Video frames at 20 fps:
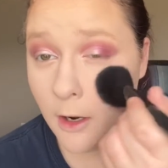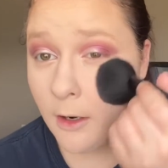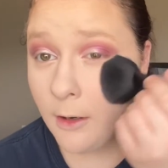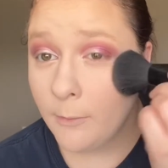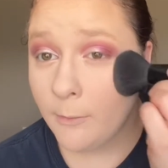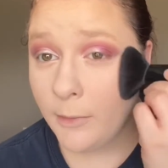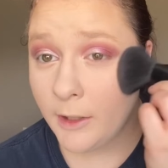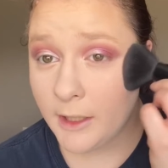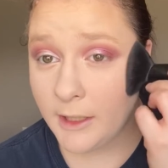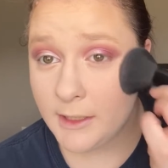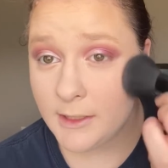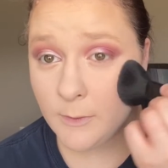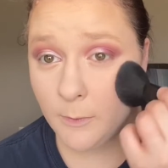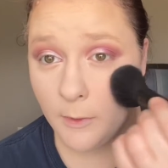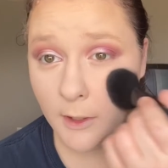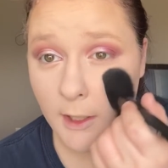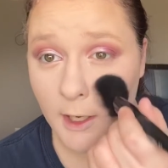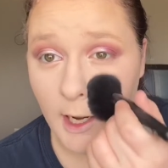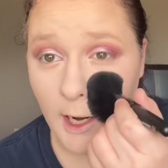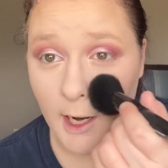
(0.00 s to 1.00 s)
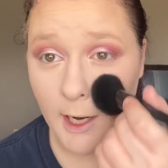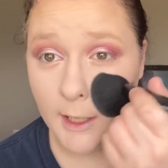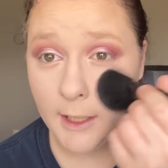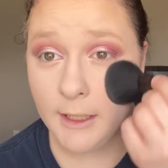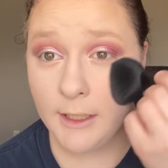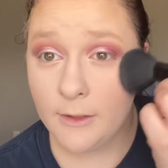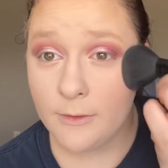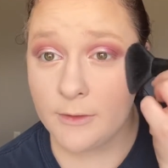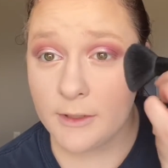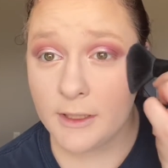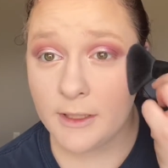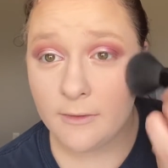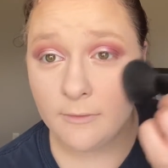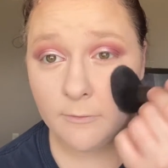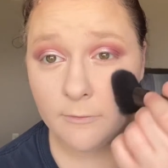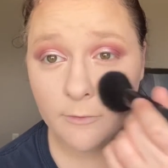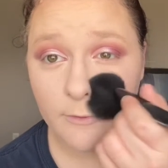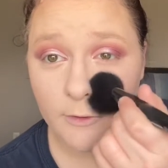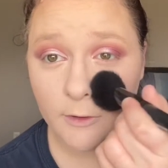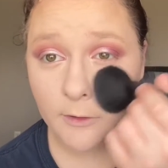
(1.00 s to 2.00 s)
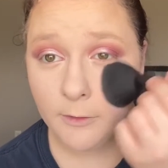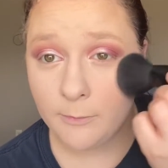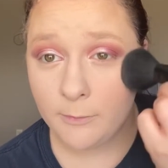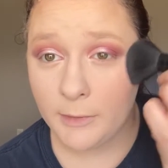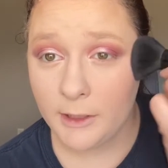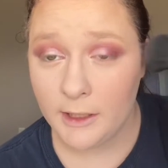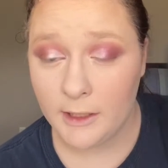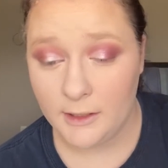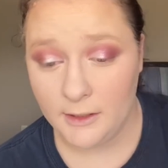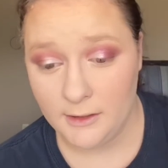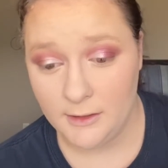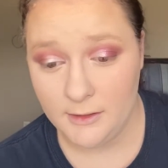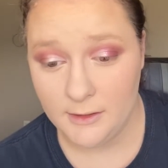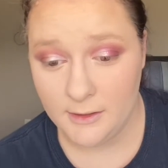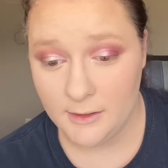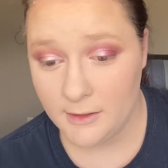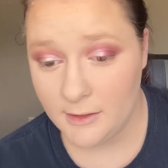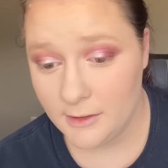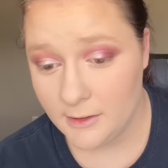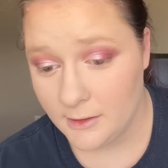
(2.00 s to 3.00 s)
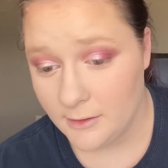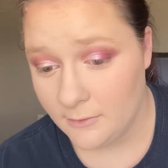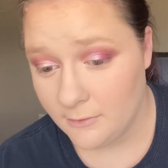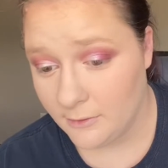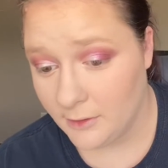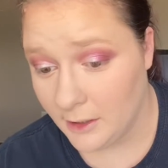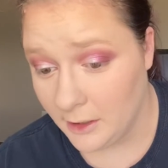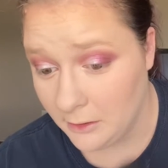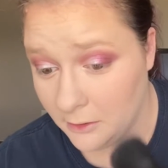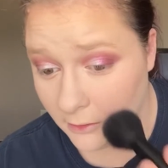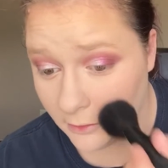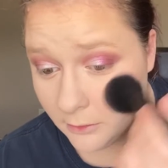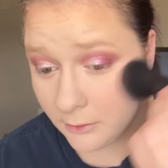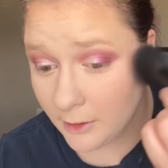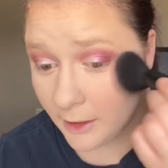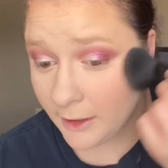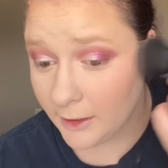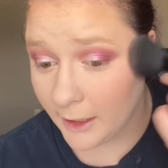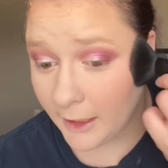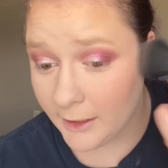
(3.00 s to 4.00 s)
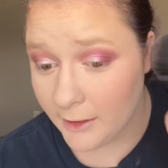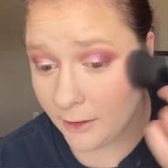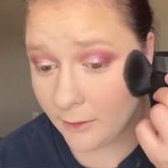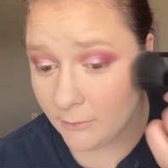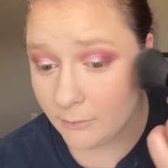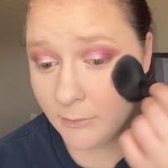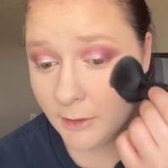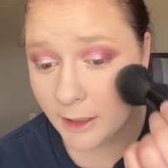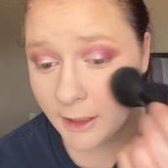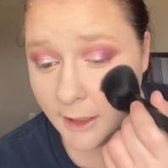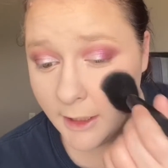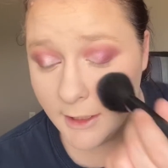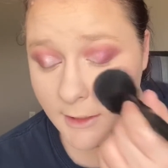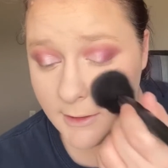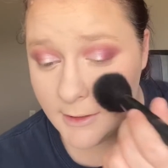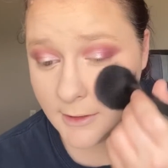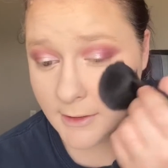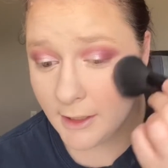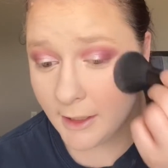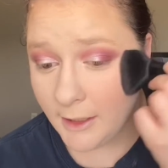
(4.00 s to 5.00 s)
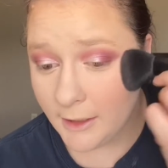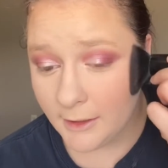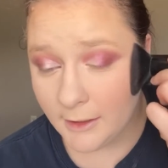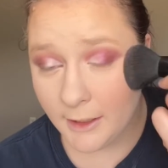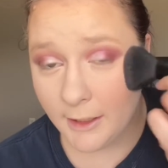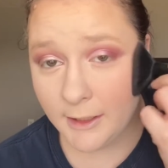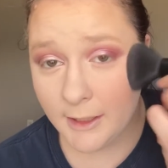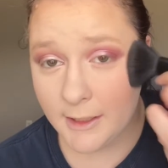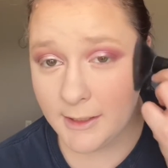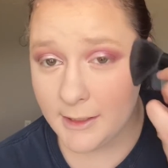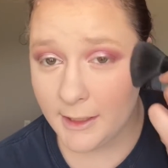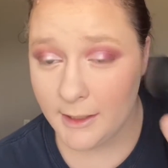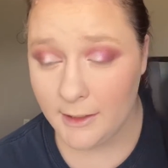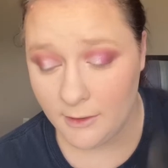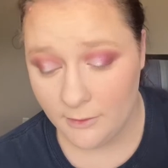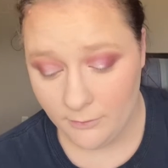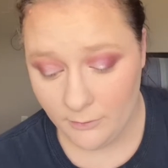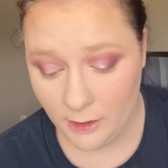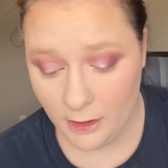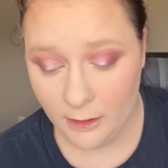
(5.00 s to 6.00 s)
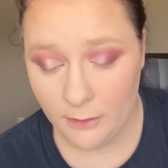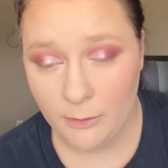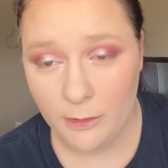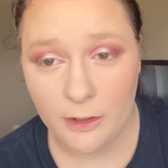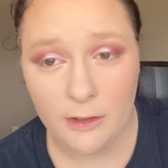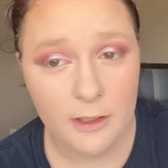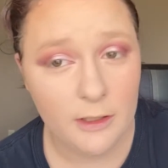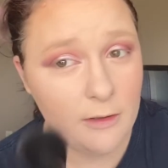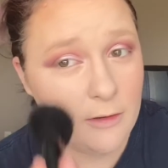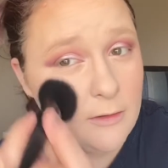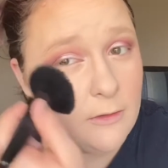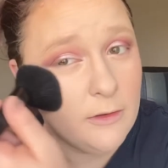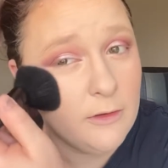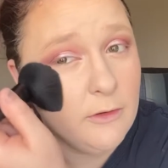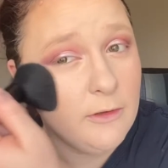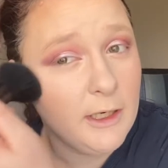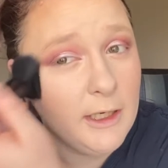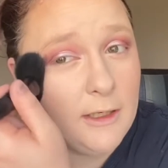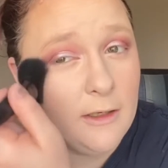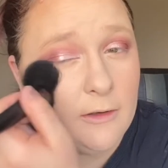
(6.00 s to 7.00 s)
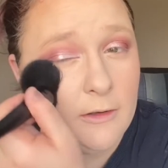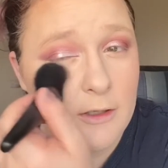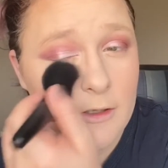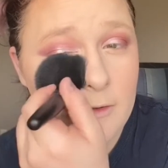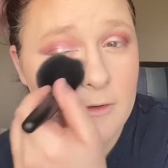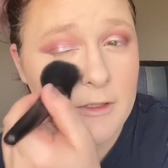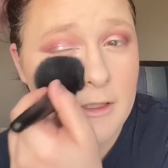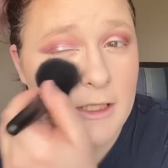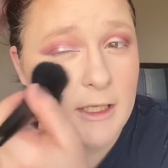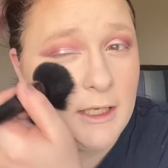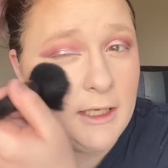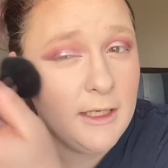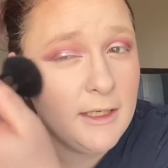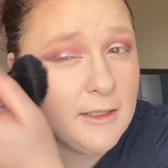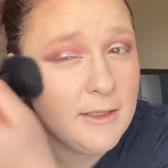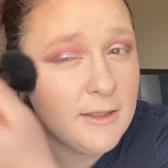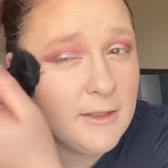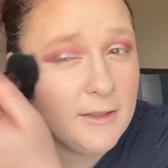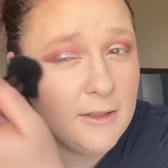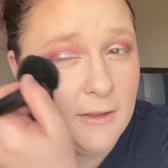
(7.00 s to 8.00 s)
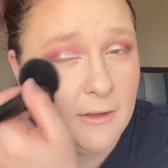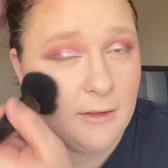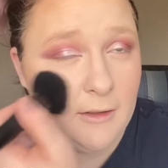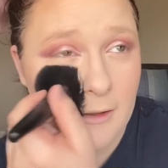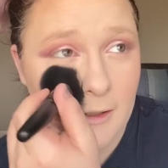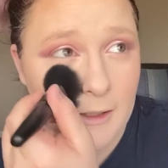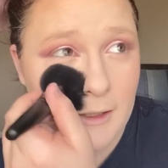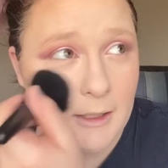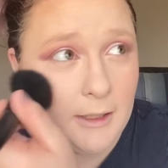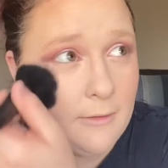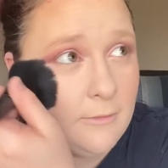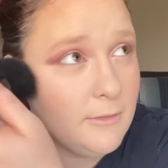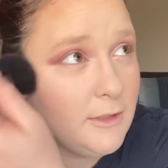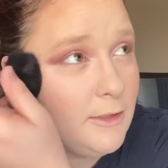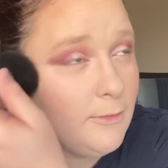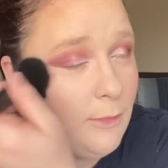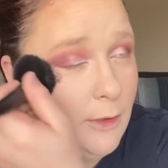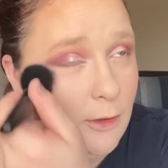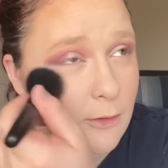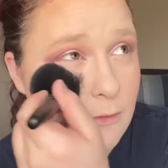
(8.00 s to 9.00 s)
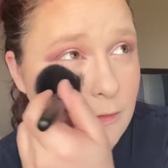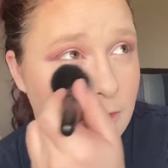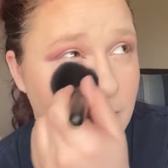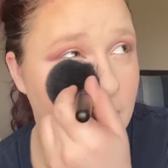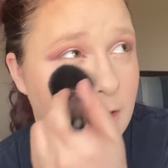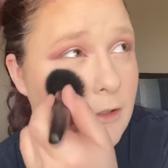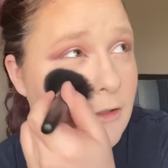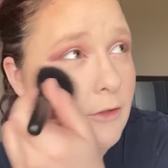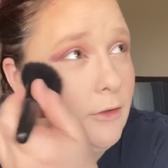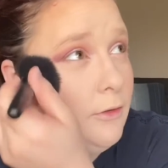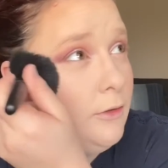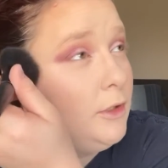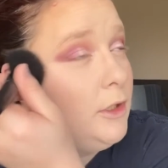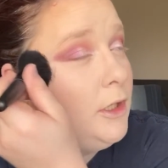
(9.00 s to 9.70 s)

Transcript: but it's what I use them for because I don't know, I like them, I guess. Like I said, I'm not a beauty guru. I don't use things like I'm supposed to.